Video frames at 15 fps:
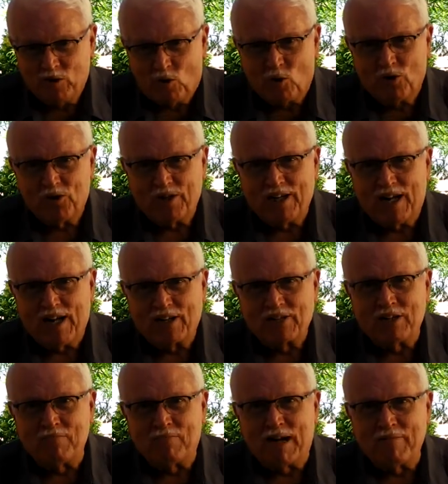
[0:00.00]
orthodox
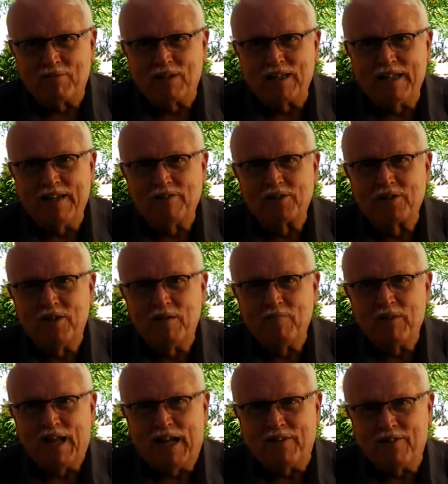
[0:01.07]
in my beliefs,
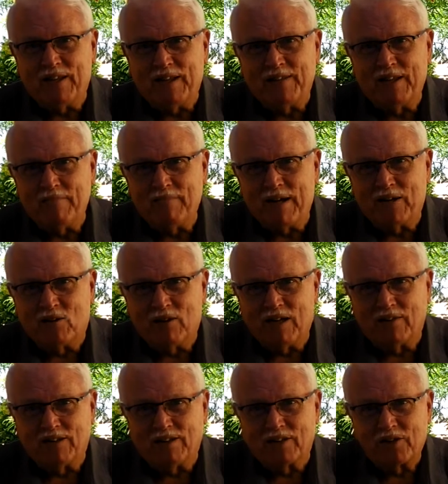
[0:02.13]
and then they met
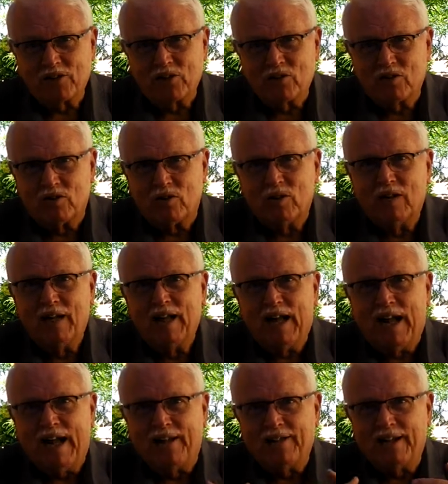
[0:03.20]
around in a circle,
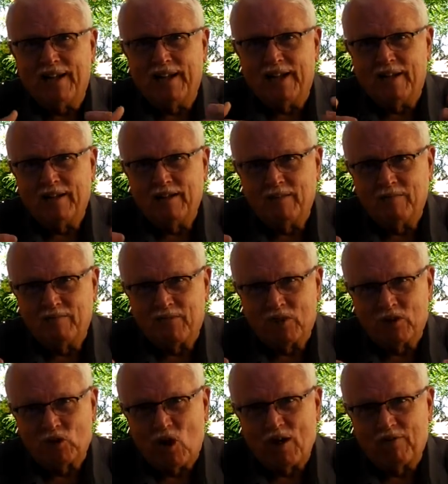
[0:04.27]
and they
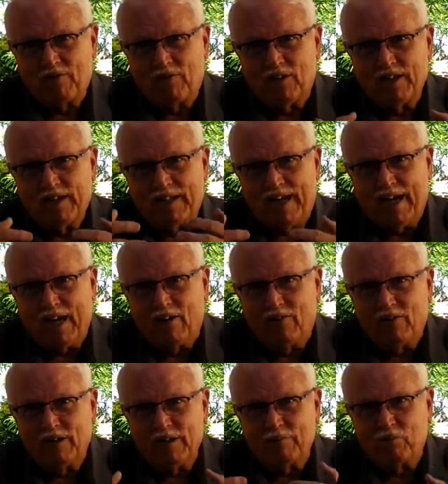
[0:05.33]
thoughtfully,
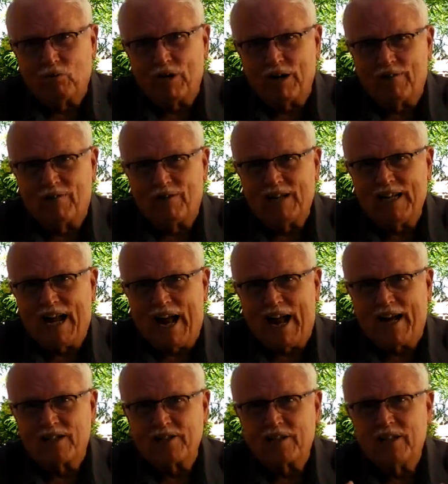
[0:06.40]
carefully, prayerfully
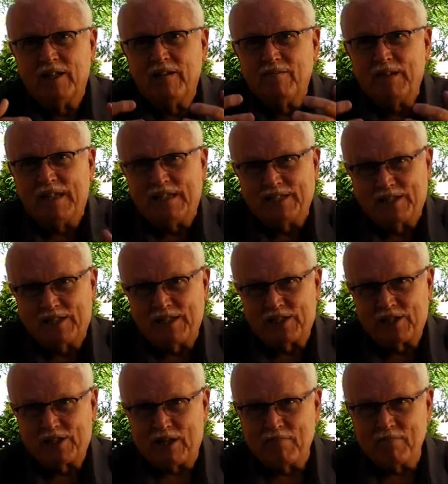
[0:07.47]
asked, "Is this
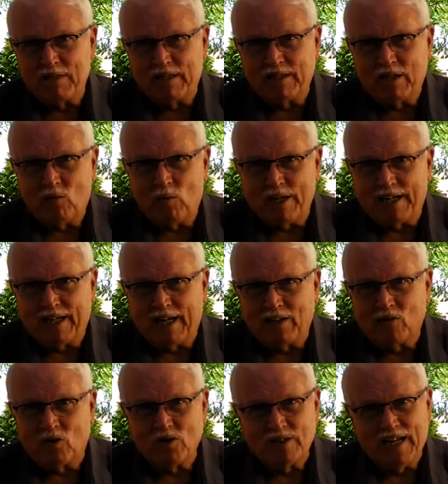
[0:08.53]
somebody we can
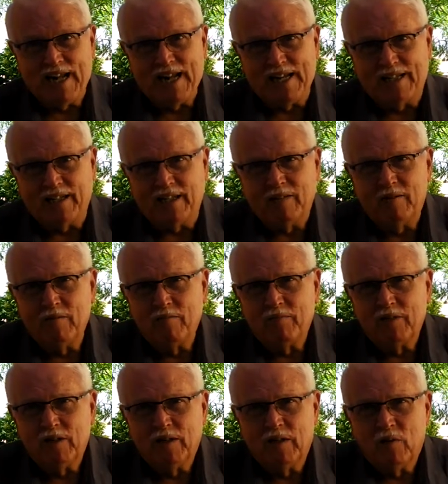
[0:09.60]
ordain?
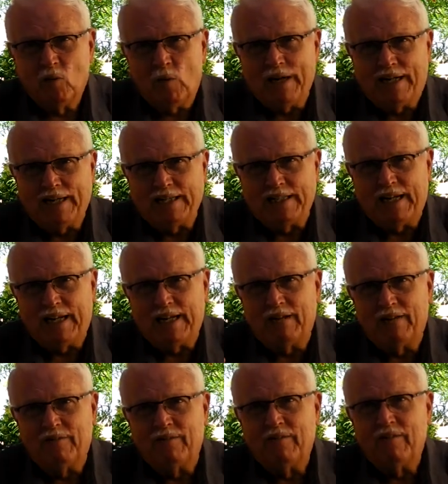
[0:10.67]
We can
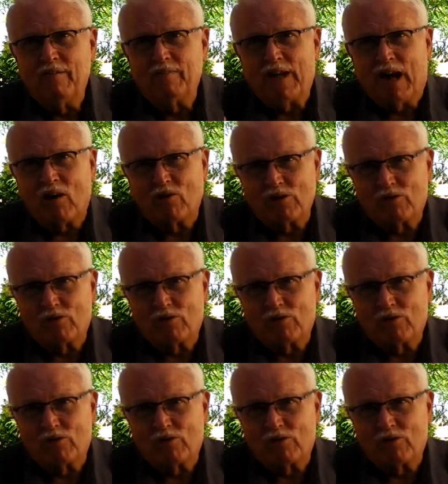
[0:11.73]
give our